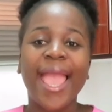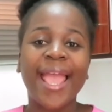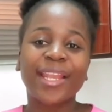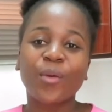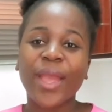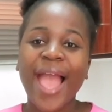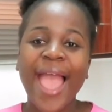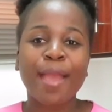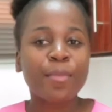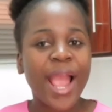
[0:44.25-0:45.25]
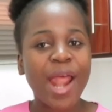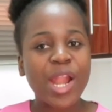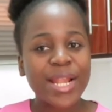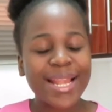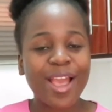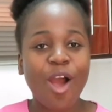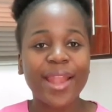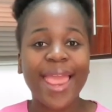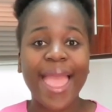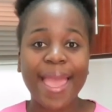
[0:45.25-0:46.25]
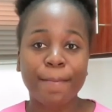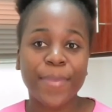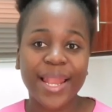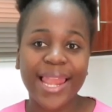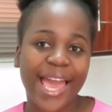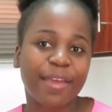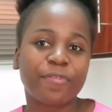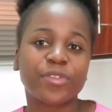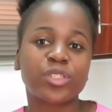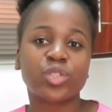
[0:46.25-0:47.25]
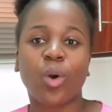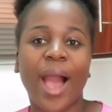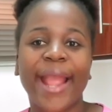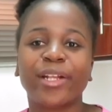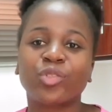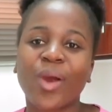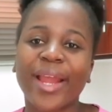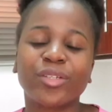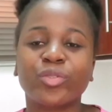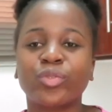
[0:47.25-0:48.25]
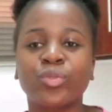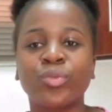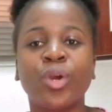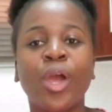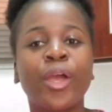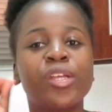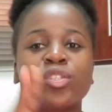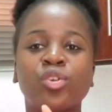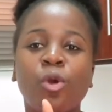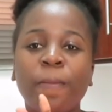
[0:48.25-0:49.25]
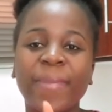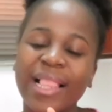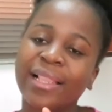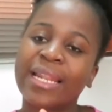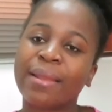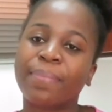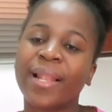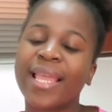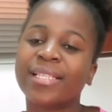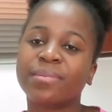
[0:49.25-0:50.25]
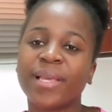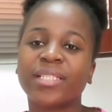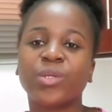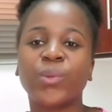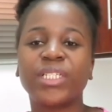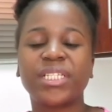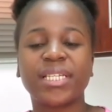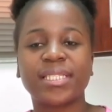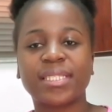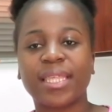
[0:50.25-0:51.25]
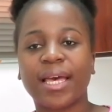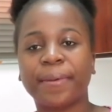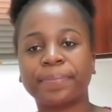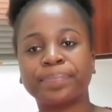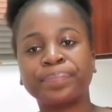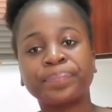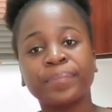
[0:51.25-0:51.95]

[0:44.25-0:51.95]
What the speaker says: Anyway, I am currently on Herbalife, so I try to do two meal replacements, which is the